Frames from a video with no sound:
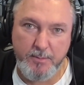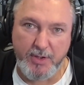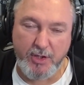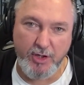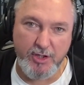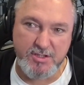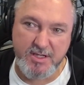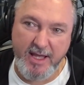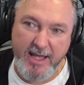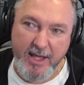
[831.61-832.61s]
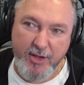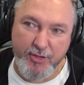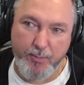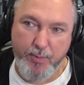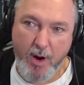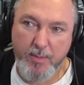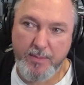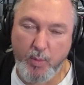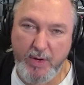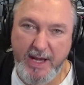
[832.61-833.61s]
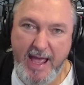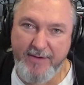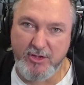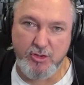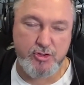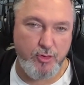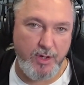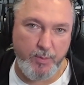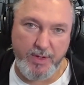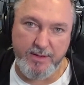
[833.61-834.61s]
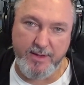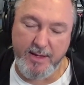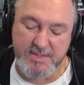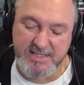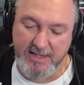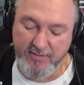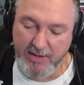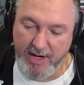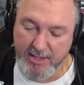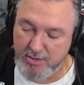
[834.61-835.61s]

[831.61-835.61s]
because the problem we have, and you saw it with TV, right?